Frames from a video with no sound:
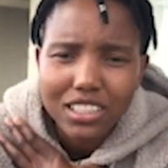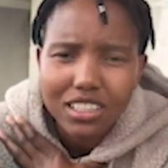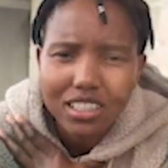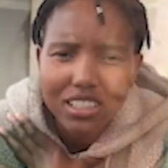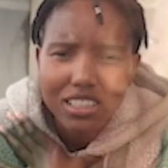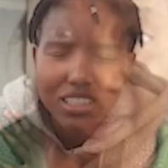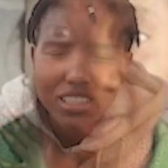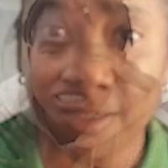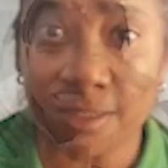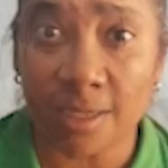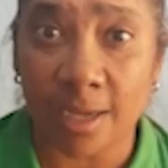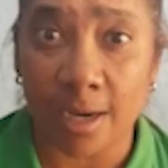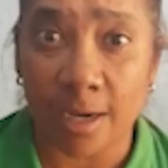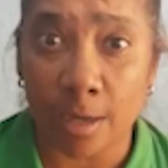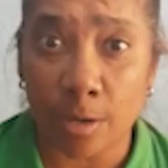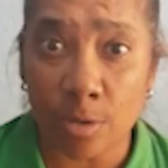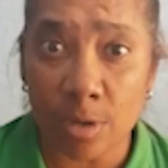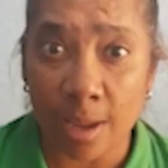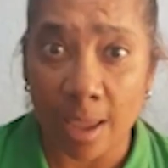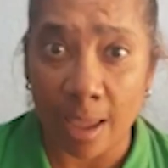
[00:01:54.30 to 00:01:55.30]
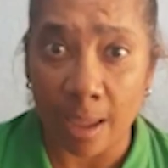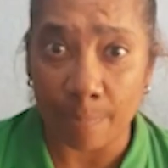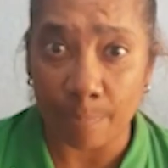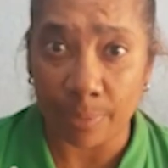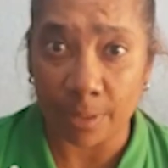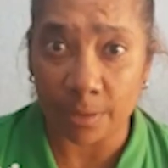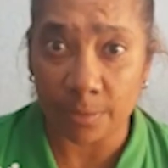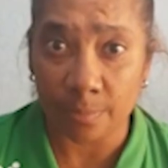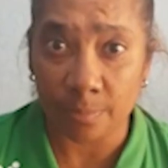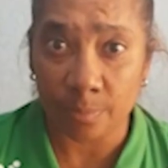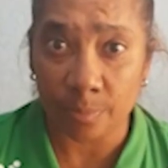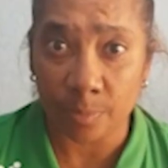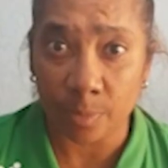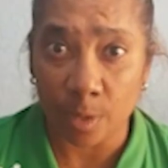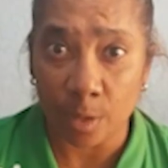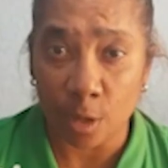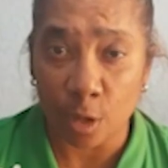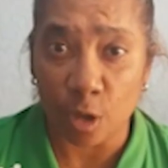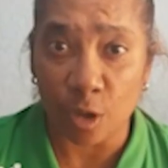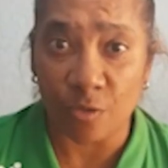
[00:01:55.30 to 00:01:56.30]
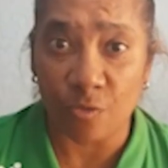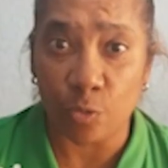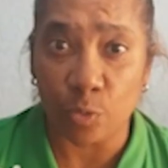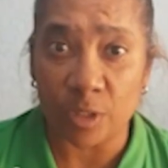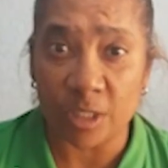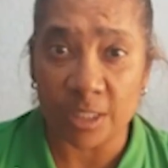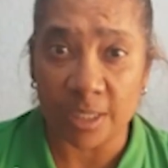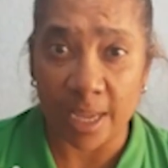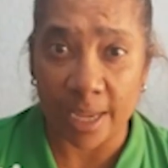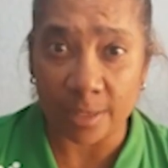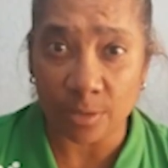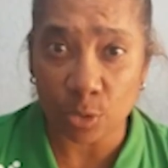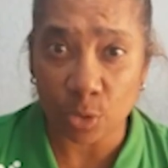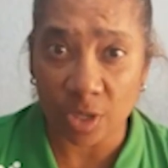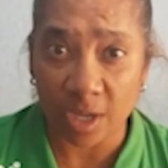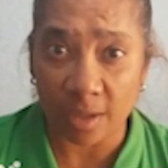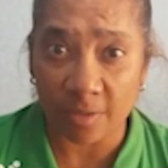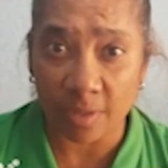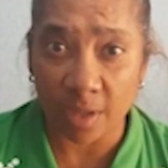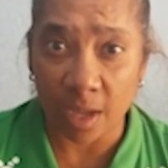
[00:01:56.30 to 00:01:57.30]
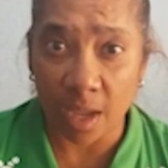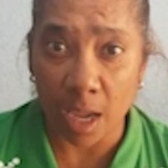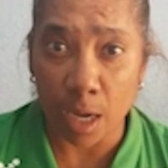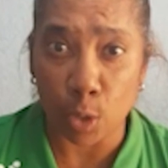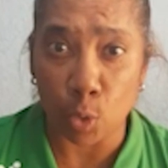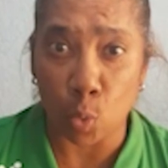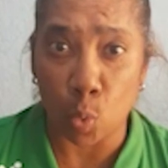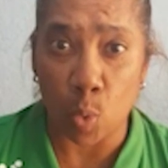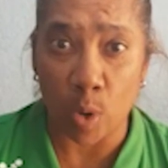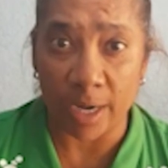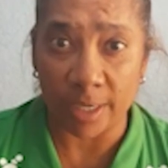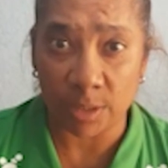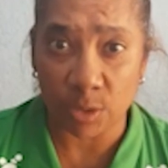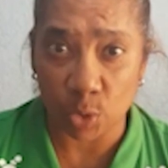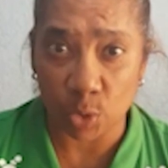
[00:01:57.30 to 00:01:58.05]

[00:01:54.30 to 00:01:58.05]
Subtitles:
But this can only happen if we stand together and work